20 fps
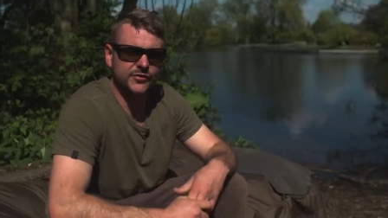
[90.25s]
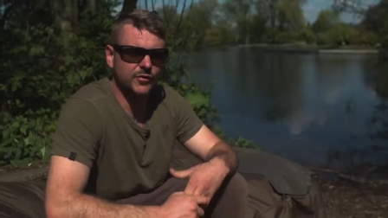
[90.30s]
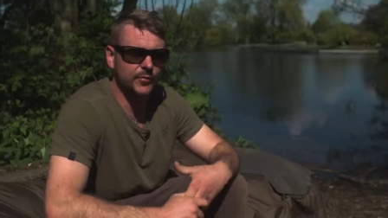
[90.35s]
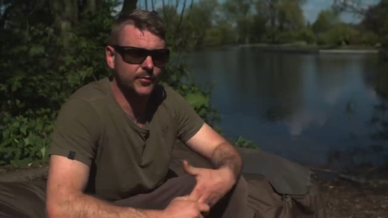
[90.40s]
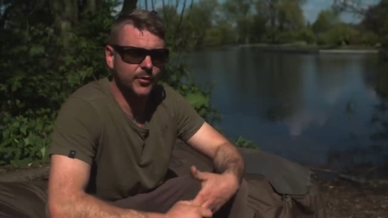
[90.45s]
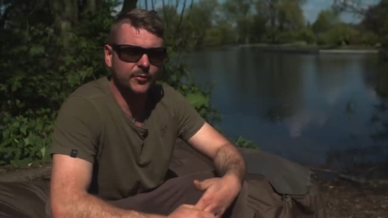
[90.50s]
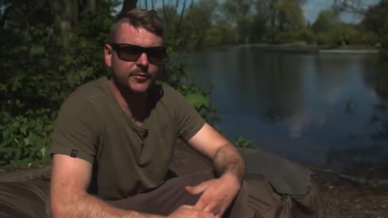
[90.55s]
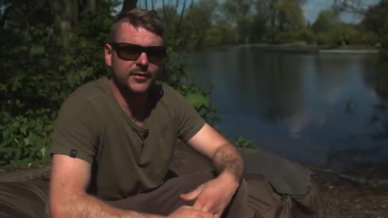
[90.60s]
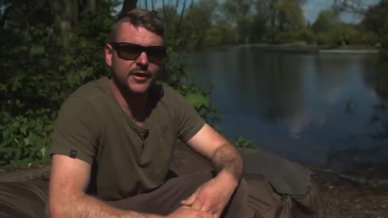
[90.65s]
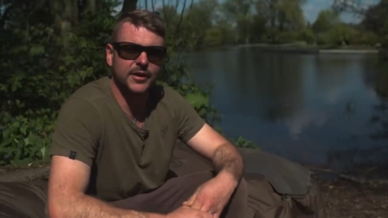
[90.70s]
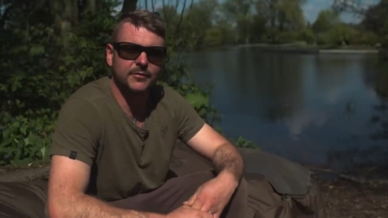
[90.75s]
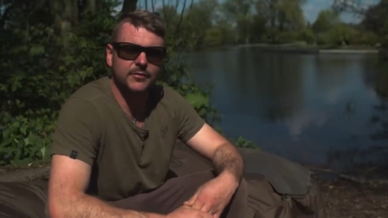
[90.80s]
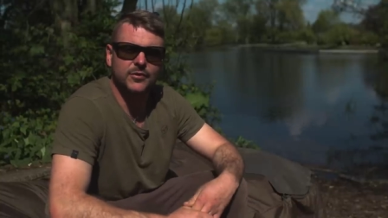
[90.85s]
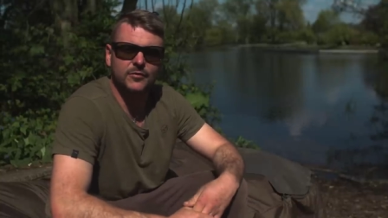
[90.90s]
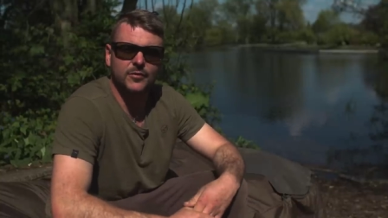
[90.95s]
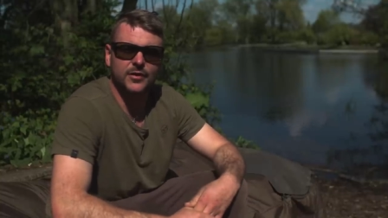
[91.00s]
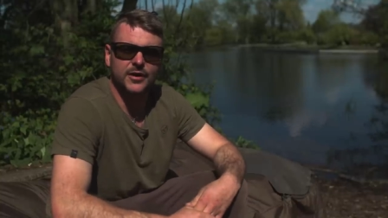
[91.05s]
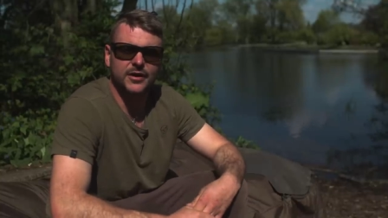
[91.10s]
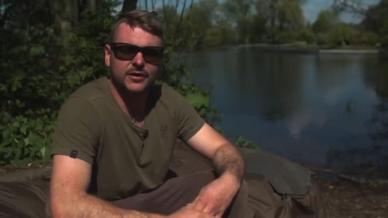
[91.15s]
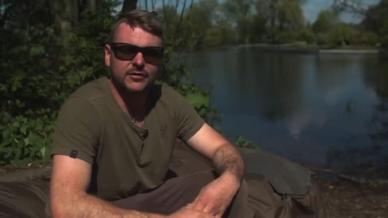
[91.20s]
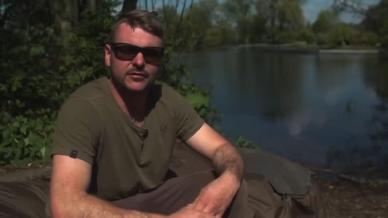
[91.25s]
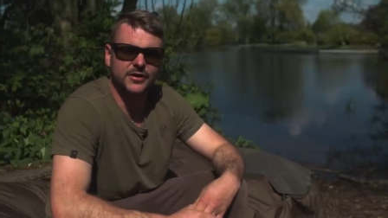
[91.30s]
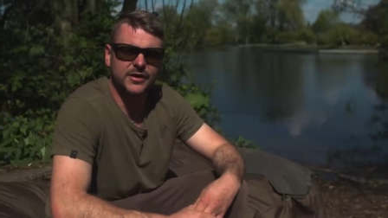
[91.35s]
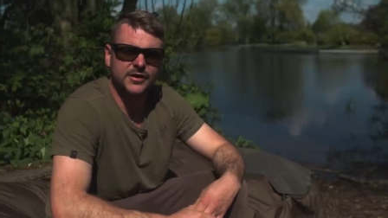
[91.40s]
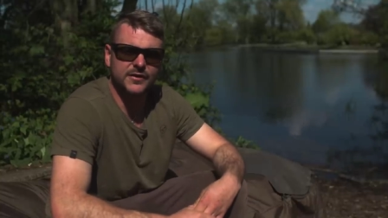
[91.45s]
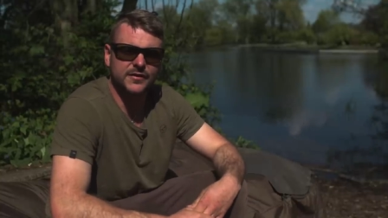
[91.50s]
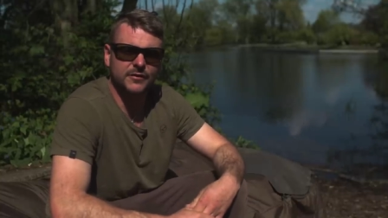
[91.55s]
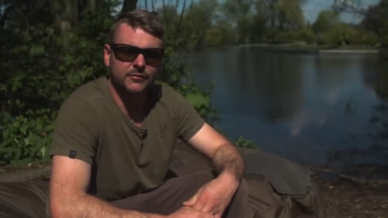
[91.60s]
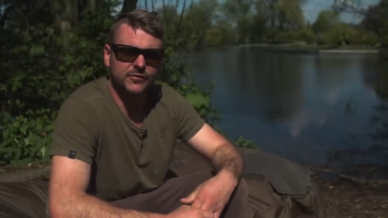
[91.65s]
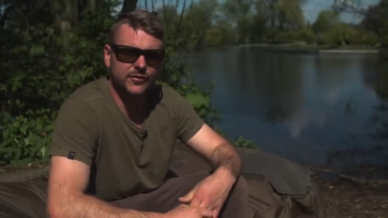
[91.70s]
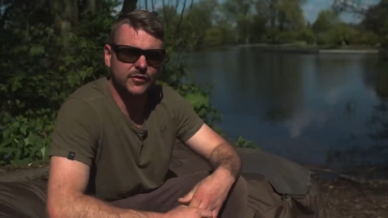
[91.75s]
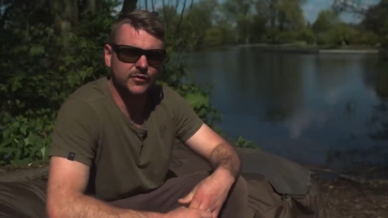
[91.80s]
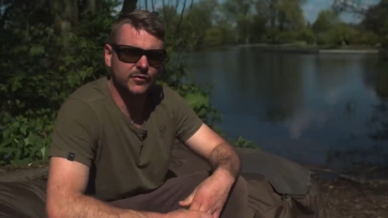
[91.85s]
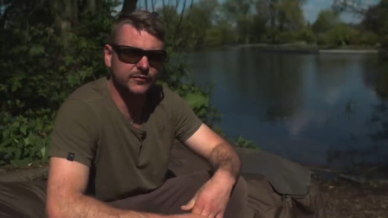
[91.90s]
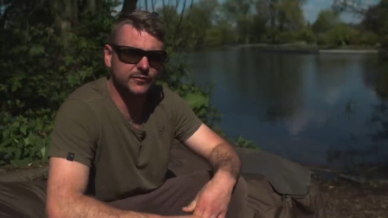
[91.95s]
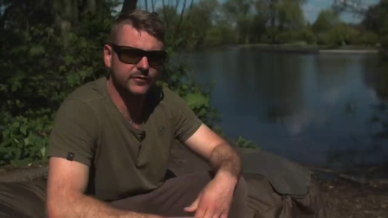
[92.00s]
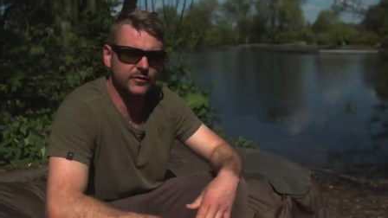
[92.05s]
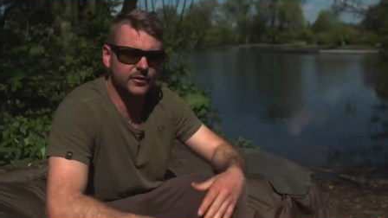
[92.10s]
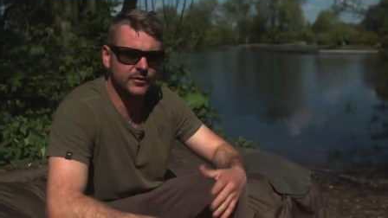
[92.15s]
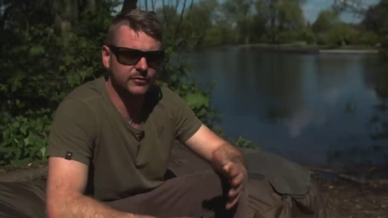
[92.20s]
so I put my name on the waiting list, I was
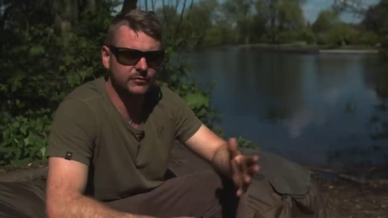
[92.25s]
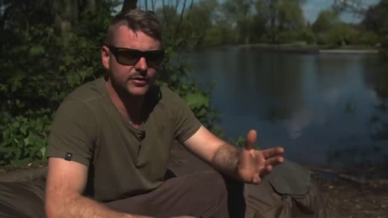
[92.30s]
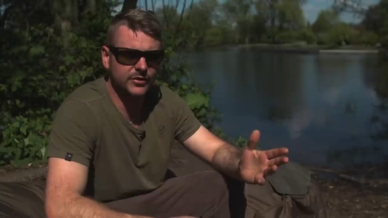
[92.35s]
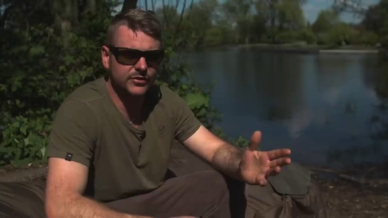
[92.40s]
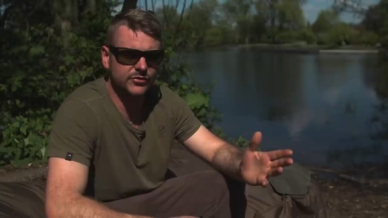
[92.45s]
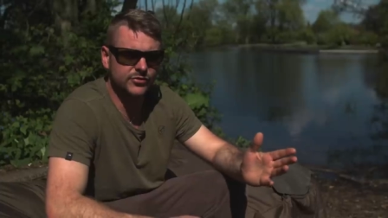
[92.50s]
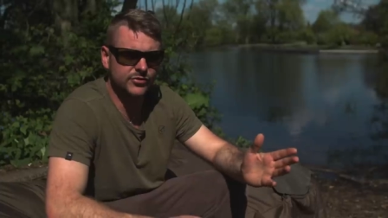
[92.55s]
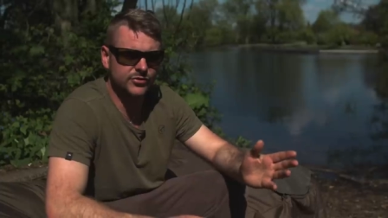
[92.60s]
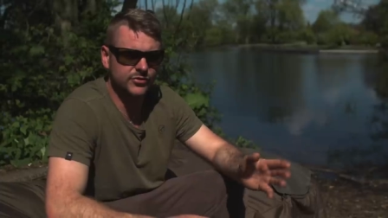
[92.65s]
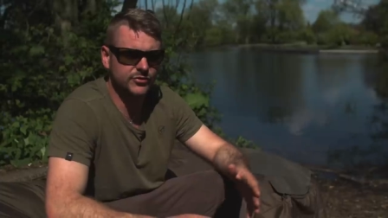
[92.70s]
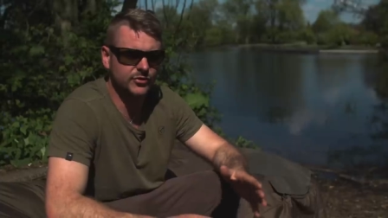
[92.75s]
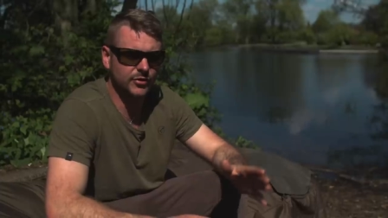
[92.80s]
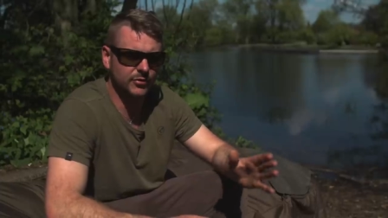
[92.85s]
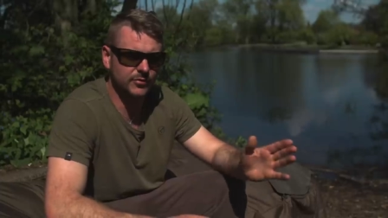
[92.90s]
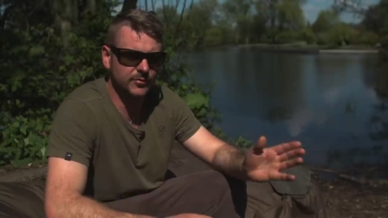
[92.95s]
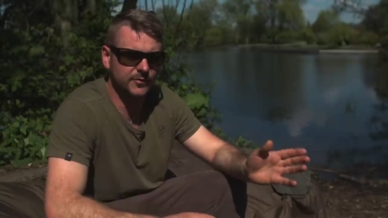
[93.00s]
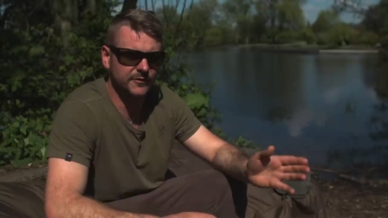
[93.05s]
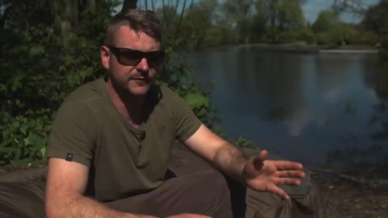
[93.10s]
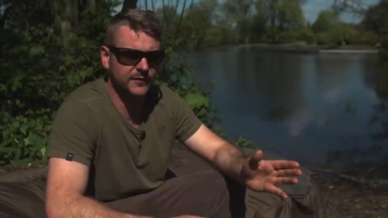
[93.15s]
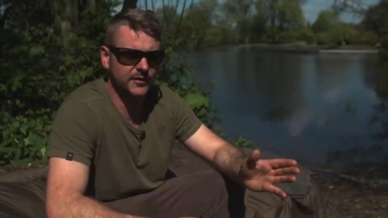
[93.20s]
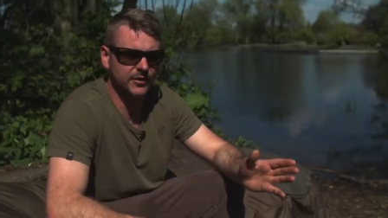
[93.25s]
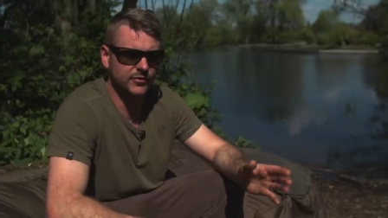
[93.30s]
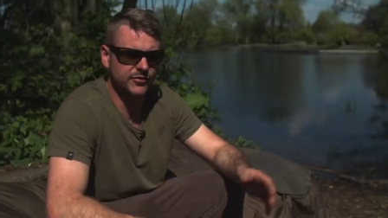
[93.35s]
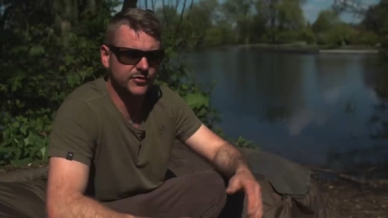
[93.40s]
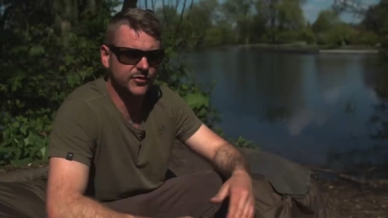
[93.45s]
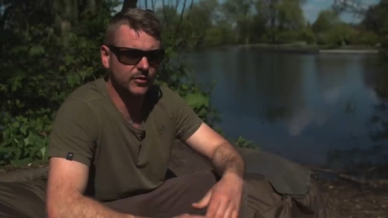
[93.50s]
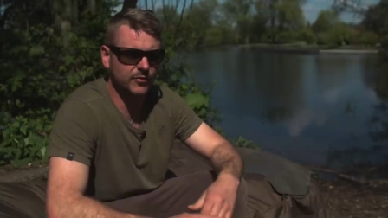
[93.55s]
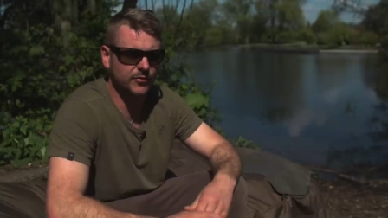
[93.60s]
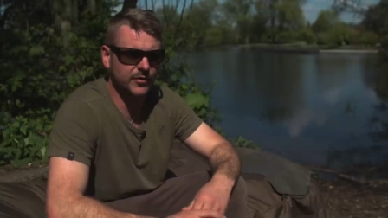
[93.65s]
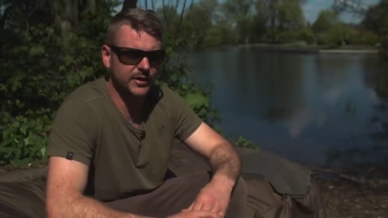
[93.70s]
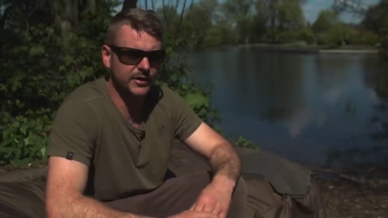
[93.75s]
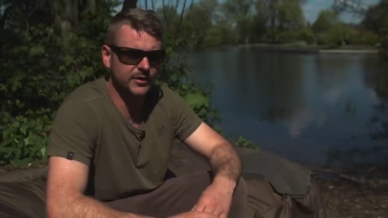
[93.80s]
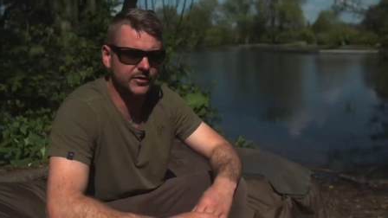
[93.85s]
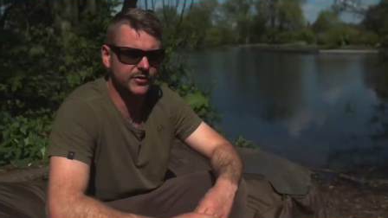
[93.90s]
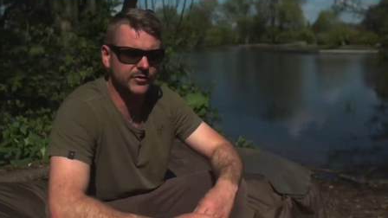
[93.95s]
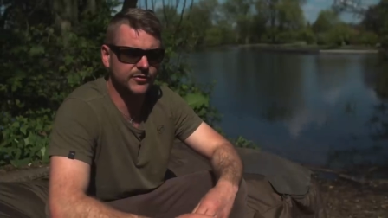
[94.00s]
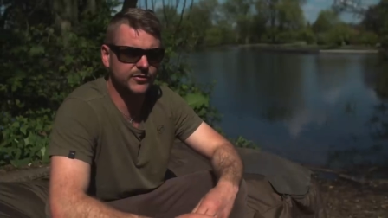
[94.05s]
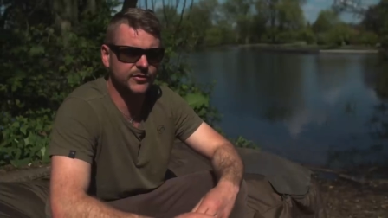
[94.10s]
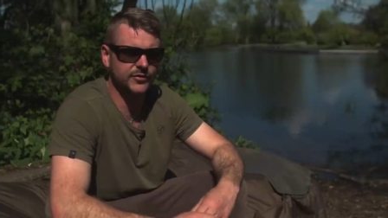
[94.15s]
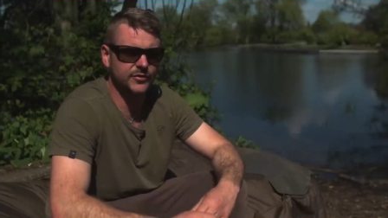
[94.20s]
over at Linch doing my thing on Stone
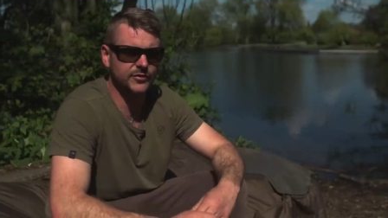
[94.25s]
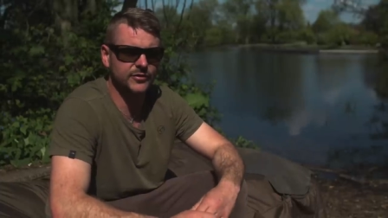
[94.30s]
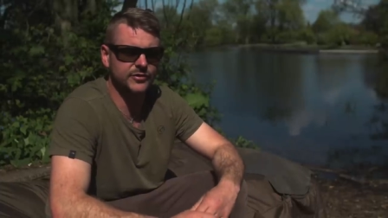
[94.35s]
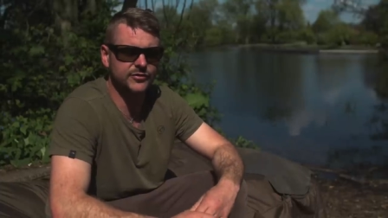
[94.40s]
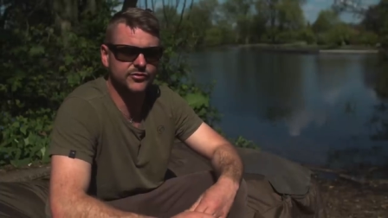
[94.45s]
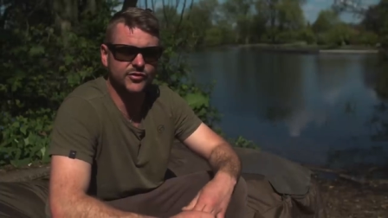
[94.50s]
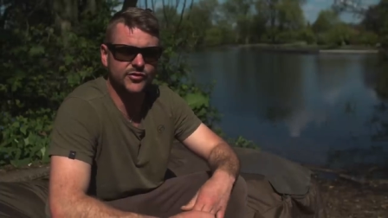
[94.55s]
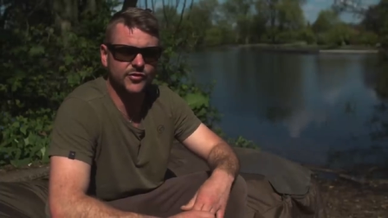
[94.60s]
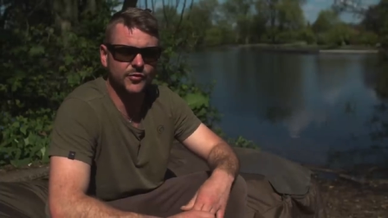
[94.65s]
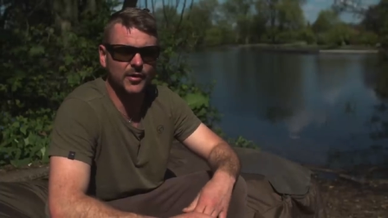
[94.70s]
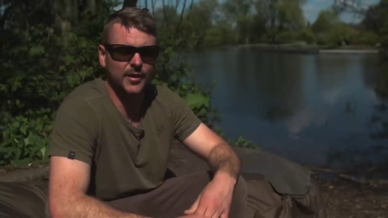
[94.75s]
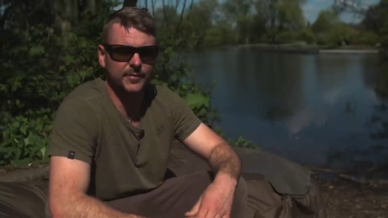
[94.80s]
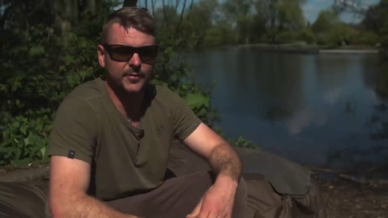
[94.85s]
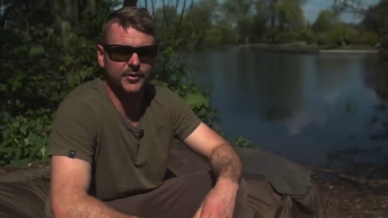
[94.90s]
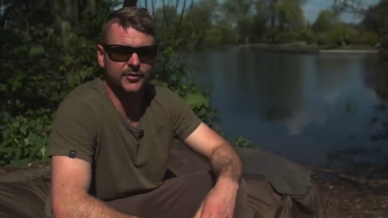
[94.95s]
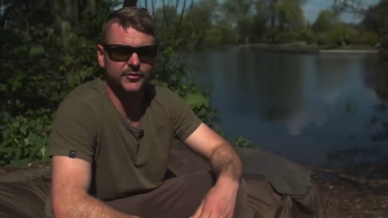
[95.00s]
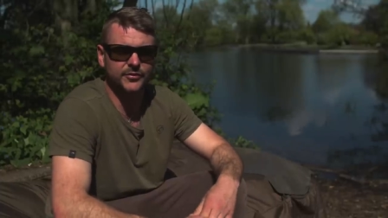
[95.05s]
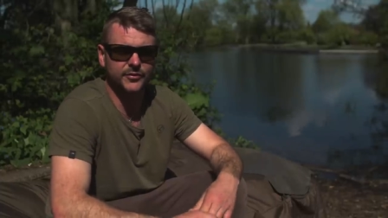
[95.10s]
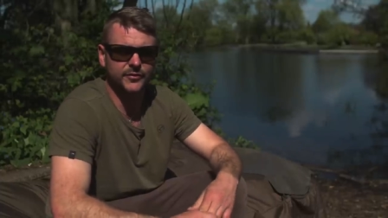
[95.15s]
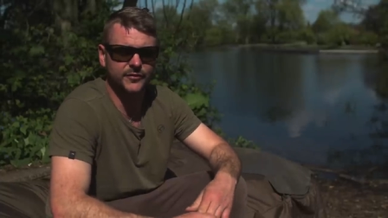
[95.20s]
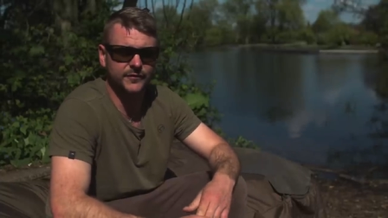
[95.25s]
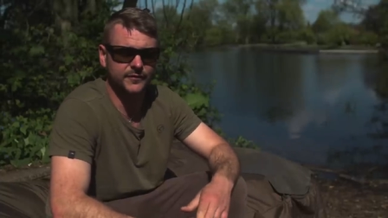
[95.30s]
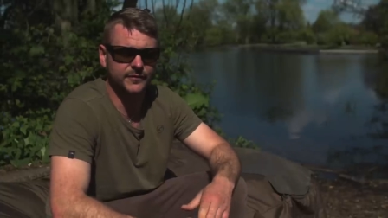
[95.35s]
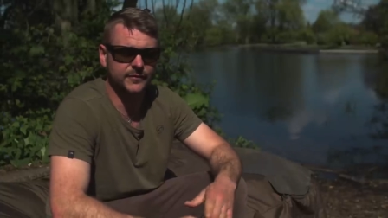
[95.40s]
Acres, and it just so happened